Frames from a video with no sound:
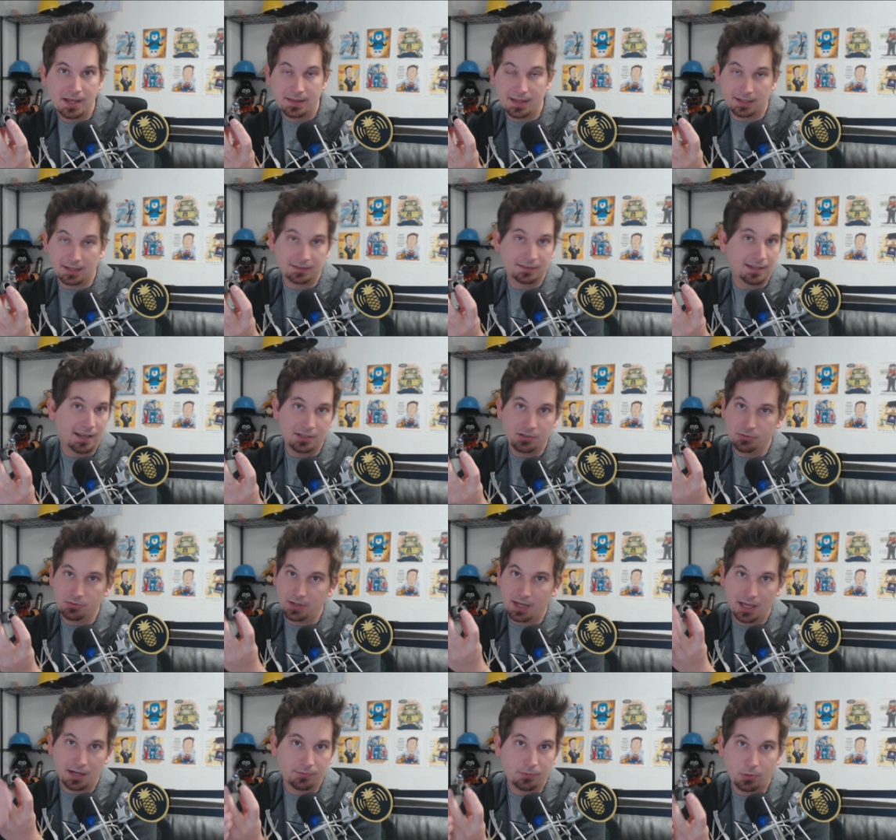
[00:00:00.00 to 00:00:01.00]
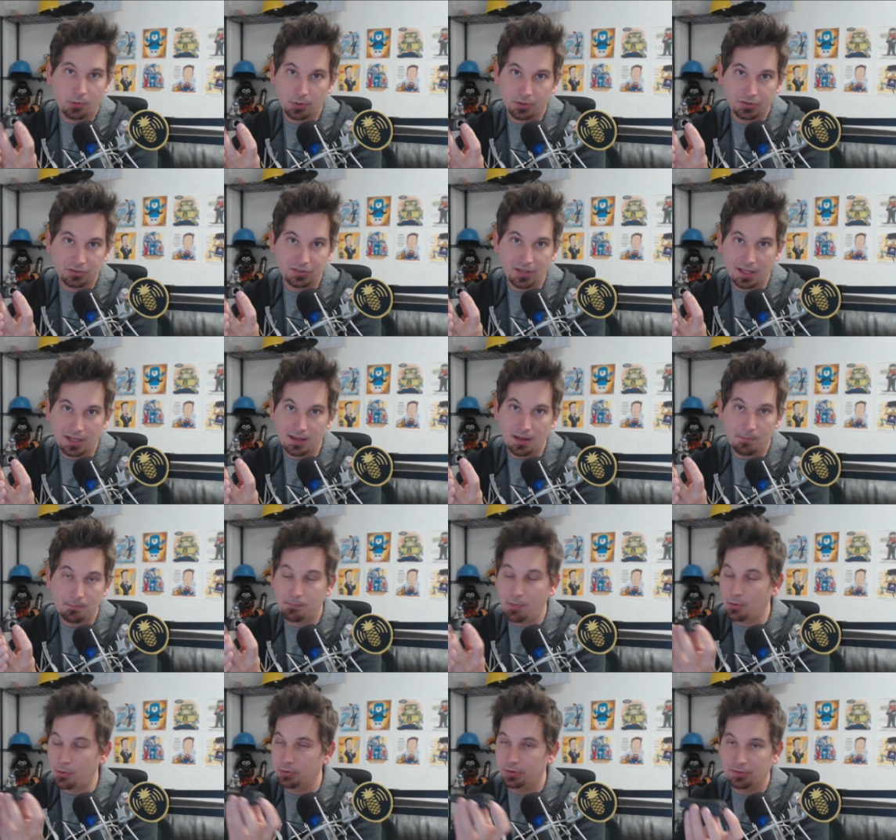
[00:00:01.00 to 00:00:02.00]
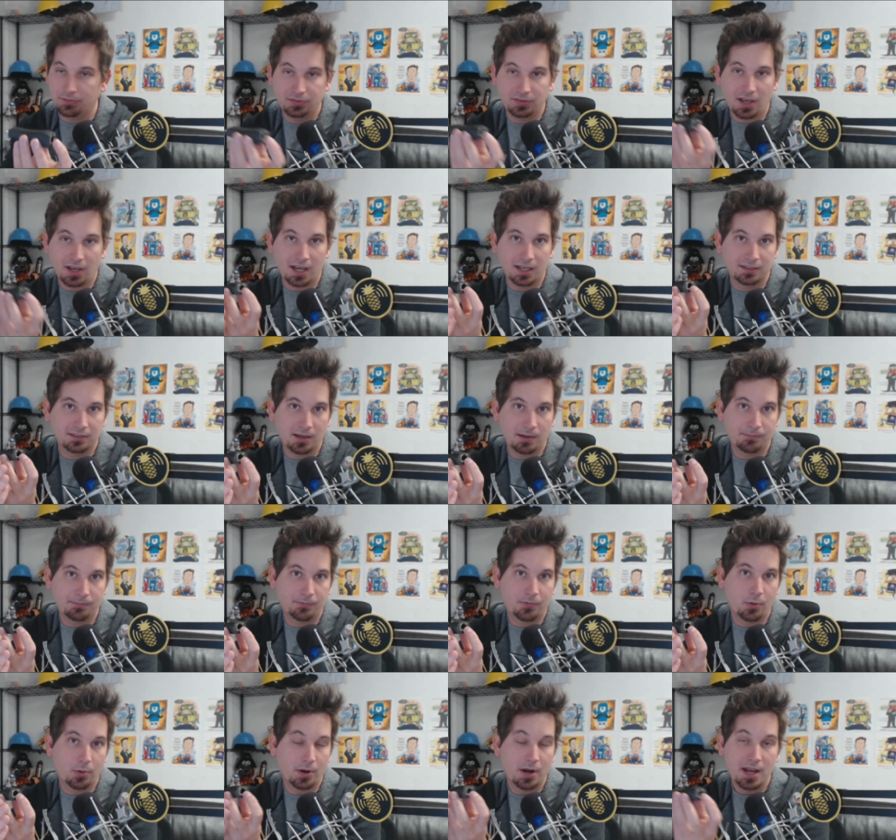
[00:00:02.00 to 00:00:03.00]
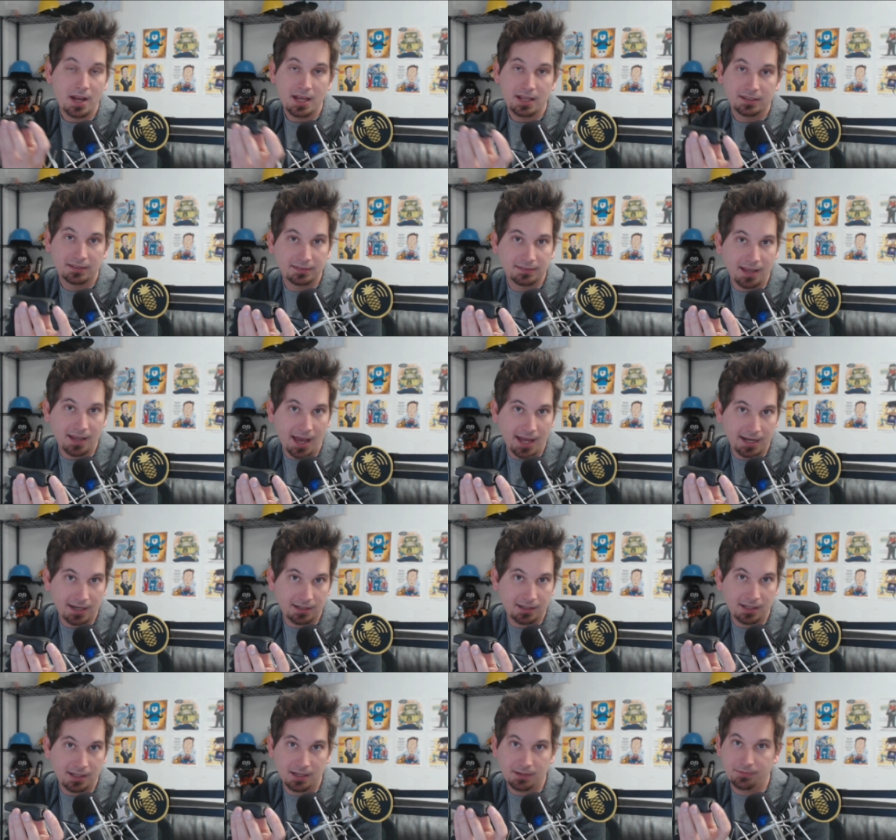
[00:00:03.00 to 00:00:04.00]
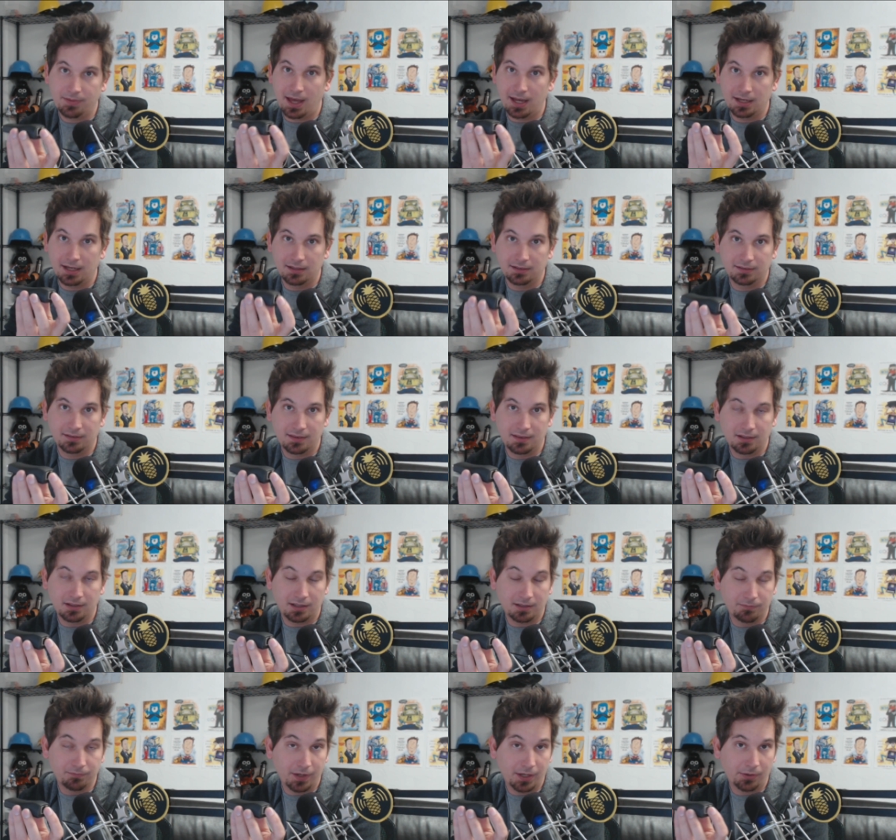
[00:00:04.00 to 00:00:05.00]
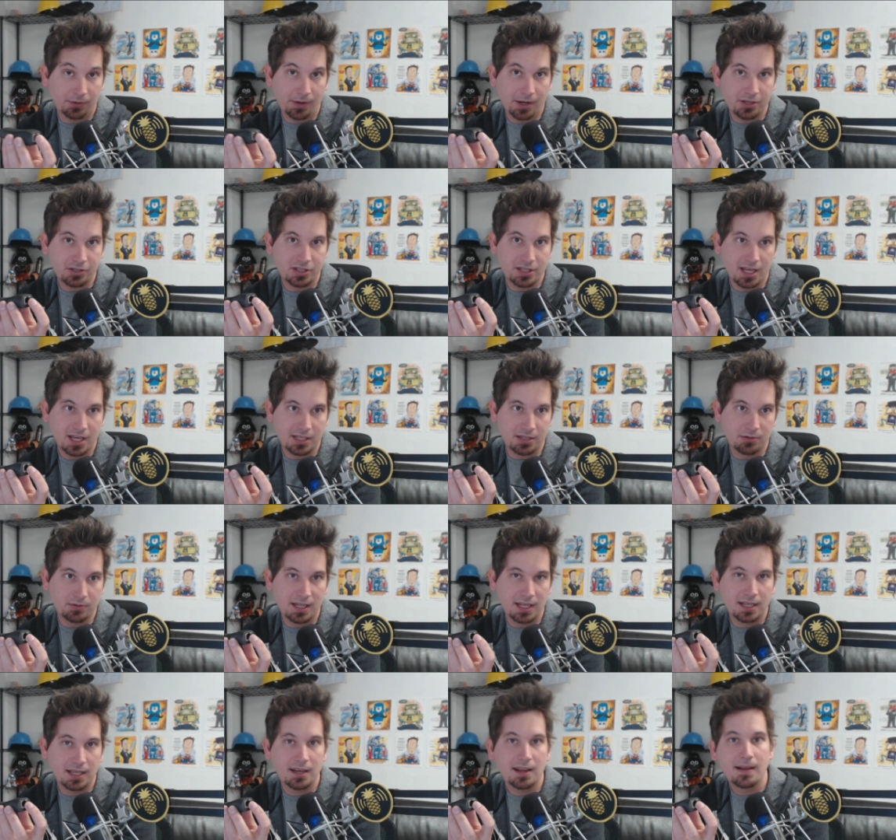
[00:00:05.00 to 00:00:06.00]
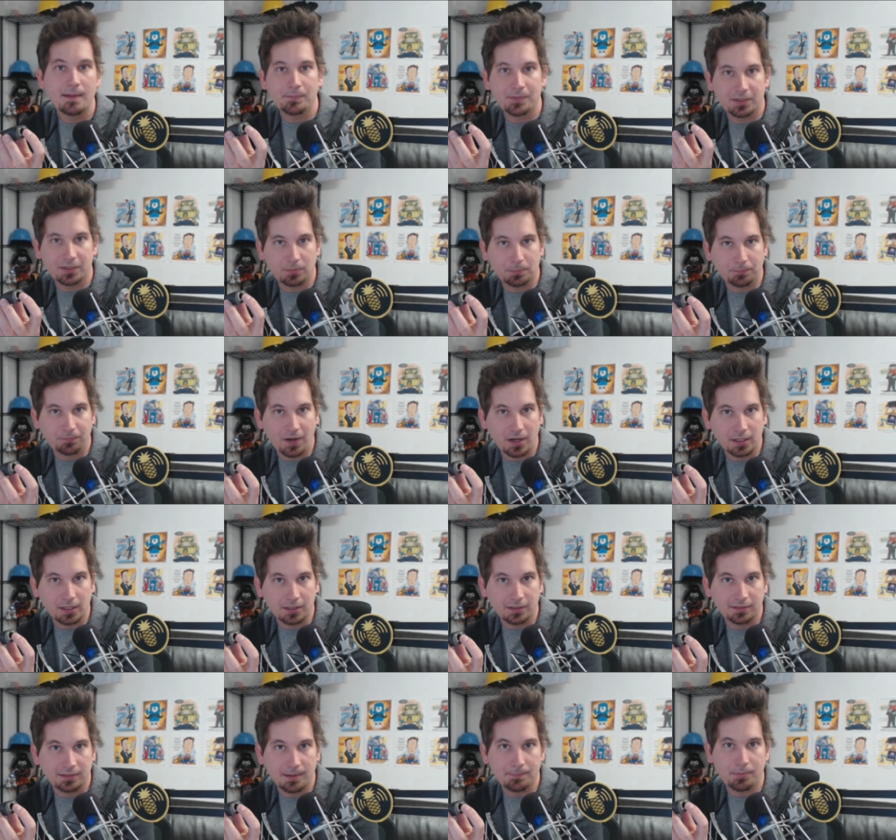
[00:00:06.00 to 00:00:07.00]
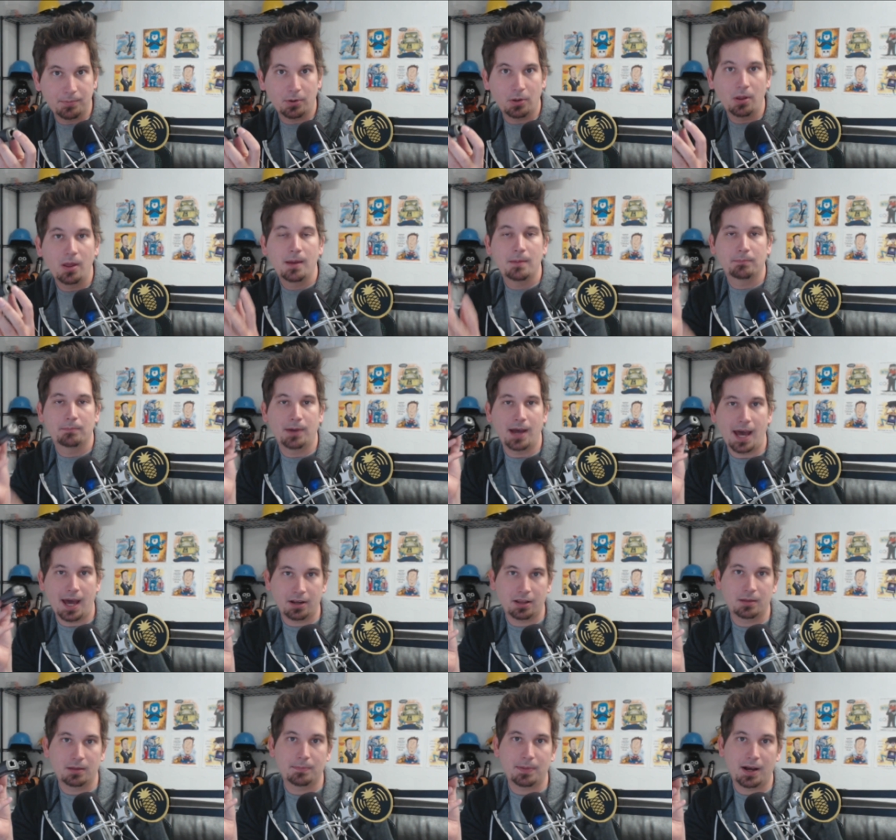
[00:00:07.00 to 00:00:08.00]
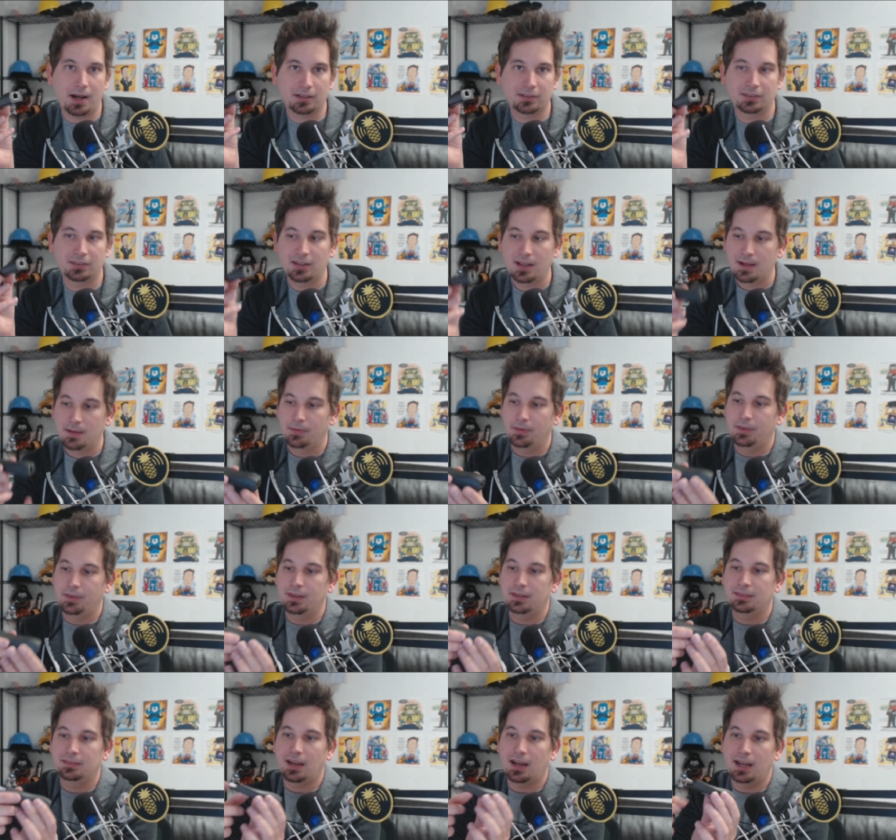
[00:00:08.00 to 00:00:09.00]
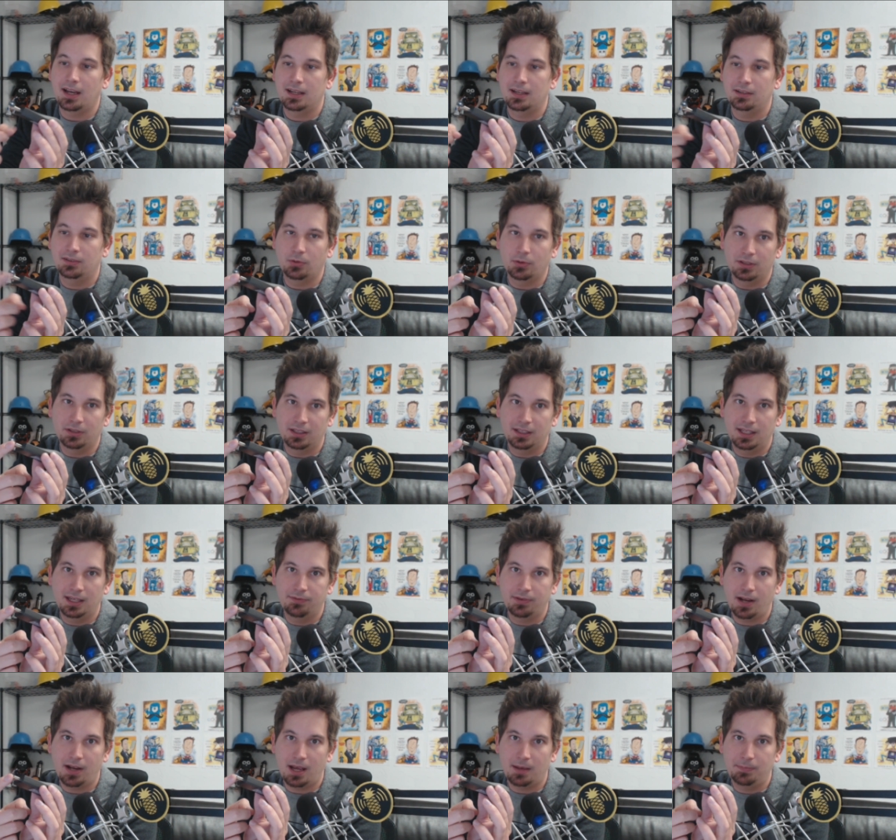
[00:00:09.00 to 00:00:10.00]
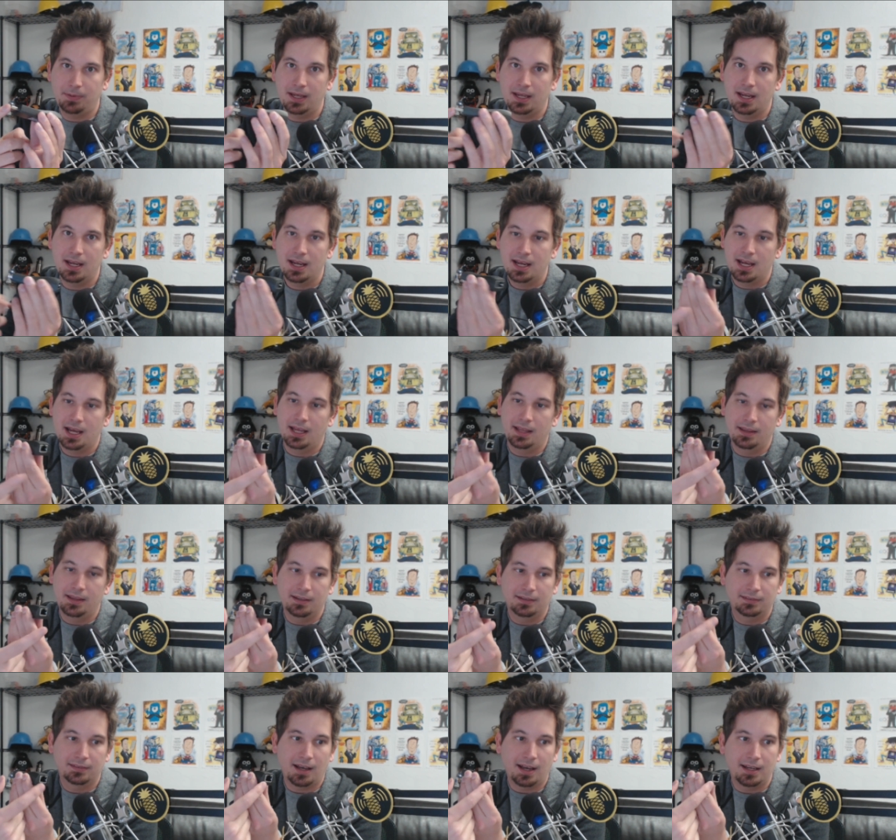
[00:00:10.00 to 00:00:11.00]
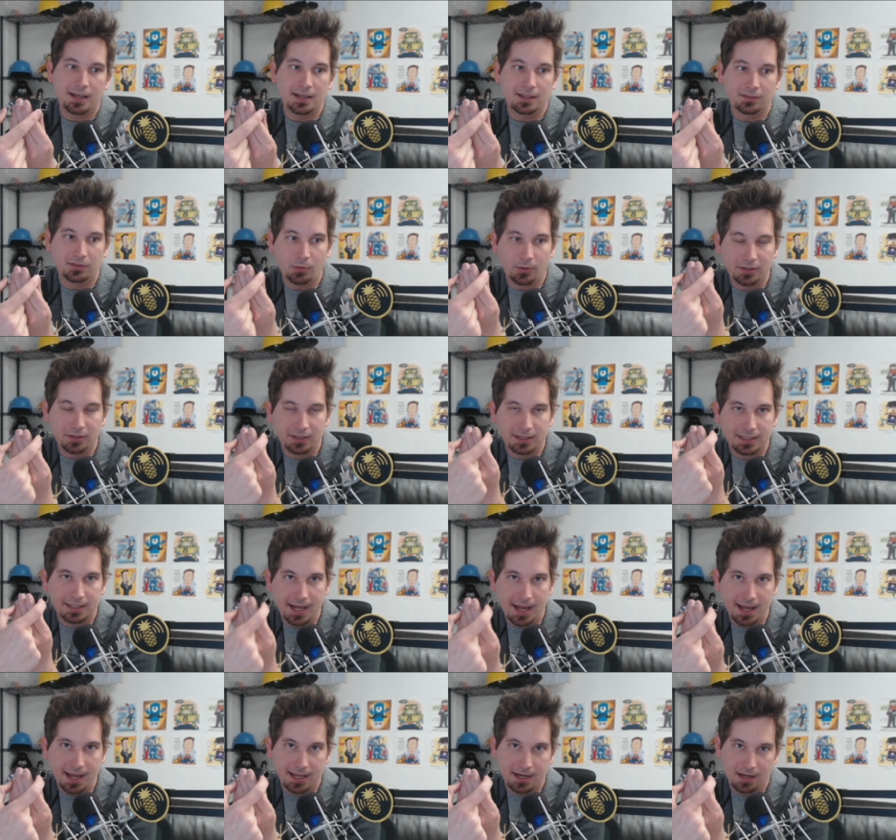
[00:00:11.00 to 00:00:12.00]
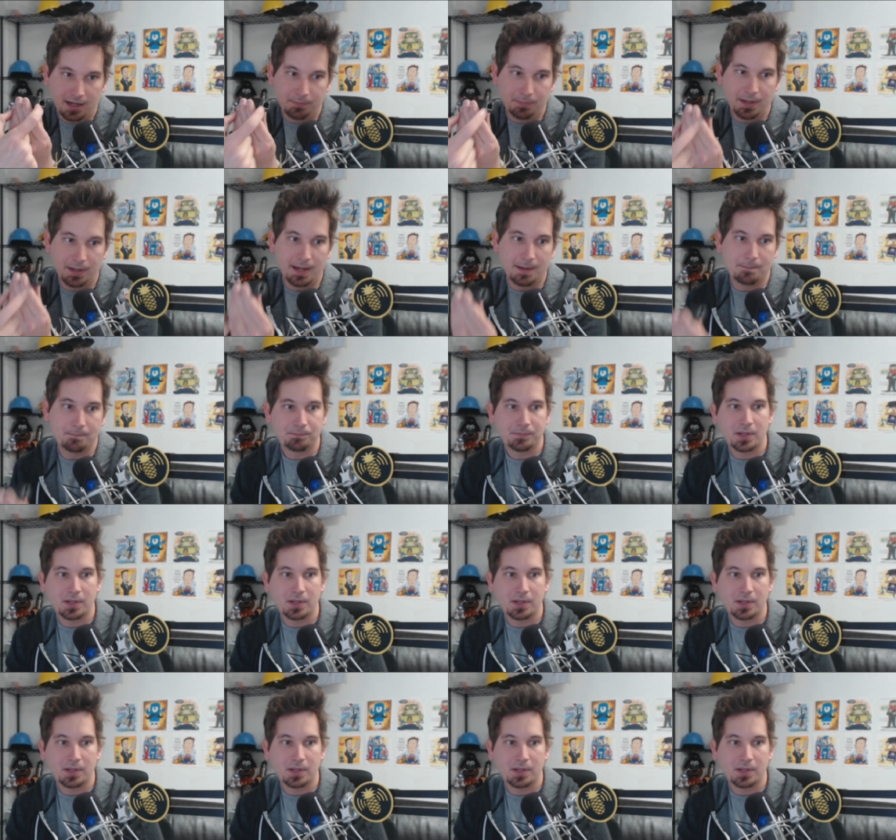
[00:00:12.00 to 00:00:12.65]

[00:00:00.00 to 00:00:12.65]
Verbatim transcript: That said, you can of course set both of the sides up for static if that is the configuration that you need. It's fairly simple, but out of the box, this side is going to give an IP and this side is going to get an IP.